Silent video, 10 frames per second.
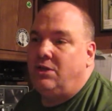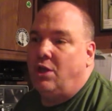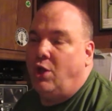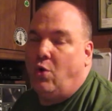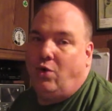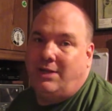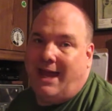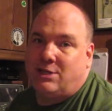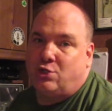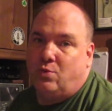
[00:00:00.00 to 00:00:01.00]
the local
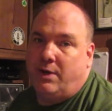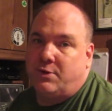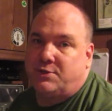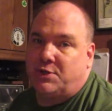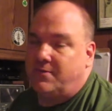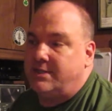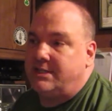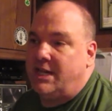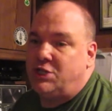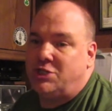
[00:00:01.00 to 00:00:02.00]
National Weather Service
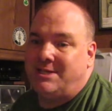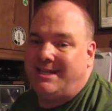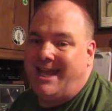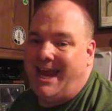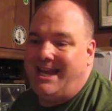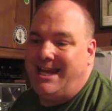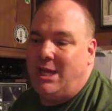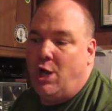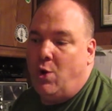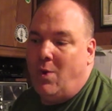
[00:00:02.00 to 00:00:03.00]
station
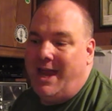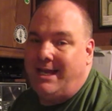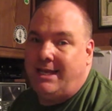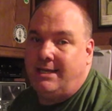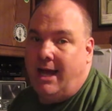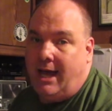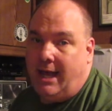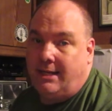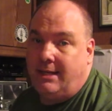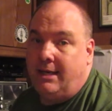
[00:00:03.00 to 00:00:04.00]
KDO
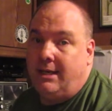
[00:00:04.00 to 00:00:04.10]
89